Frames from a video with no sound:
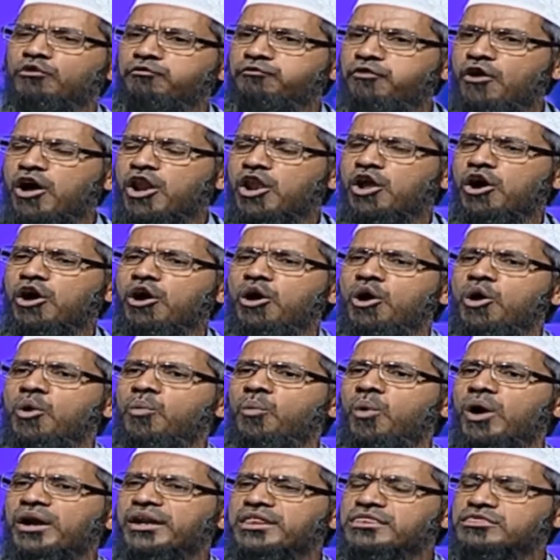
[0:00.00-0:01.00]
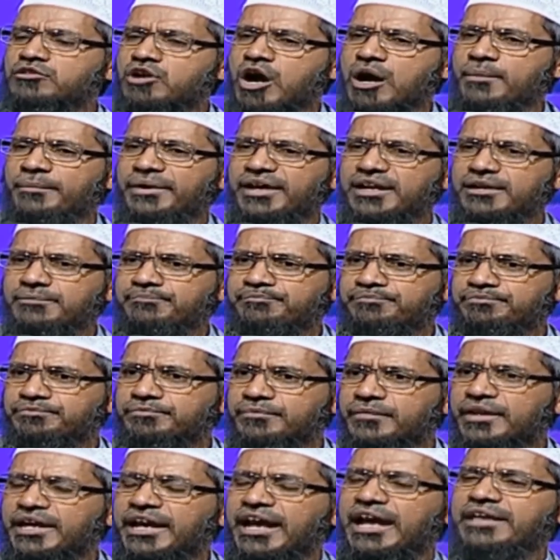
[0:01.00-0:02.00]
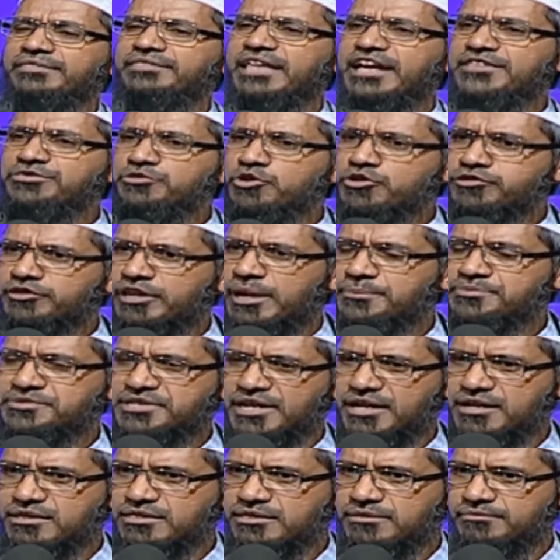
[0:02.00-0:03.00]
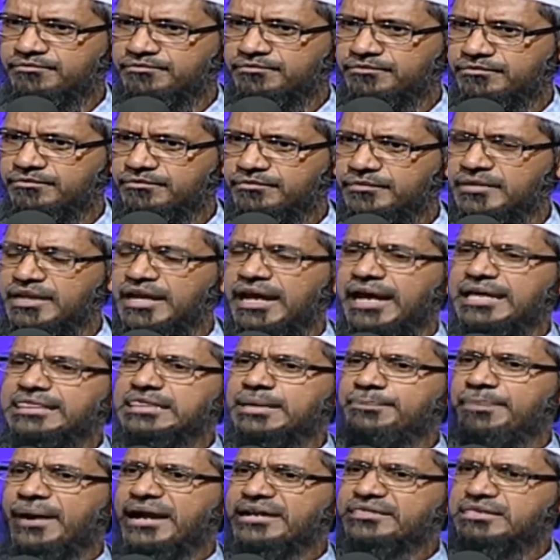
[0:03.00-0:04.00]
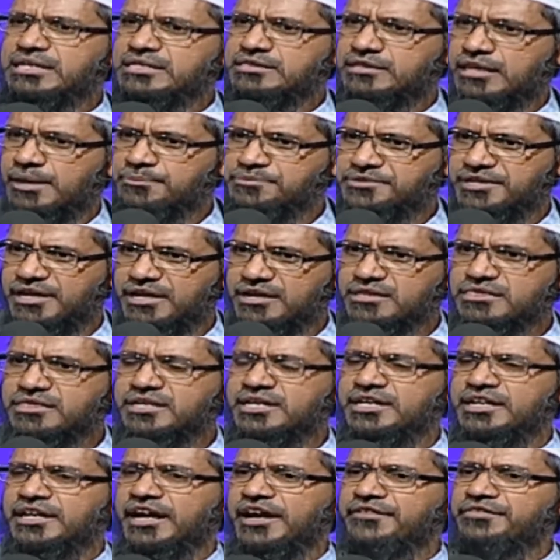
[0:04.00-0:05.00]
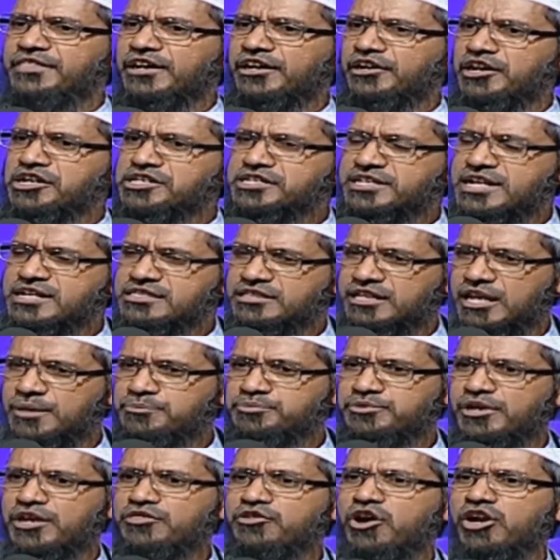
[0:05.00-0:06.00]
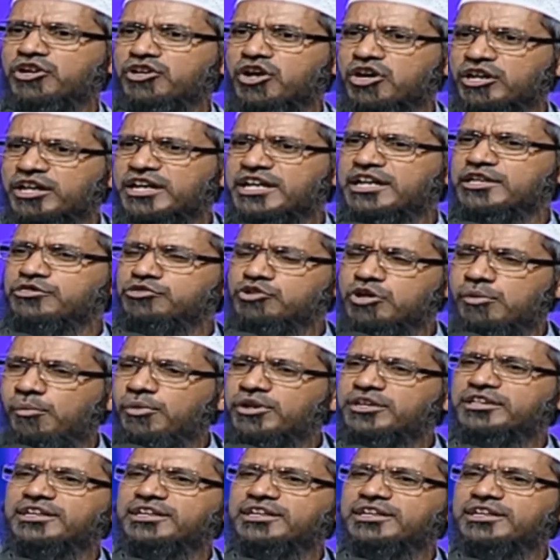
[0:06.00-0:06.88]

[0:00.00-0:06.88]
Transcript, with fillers: to follow what is common in the Hindu scriptures, in the Parsi scriptures, in the Christian scriptures. You're talking Hindu,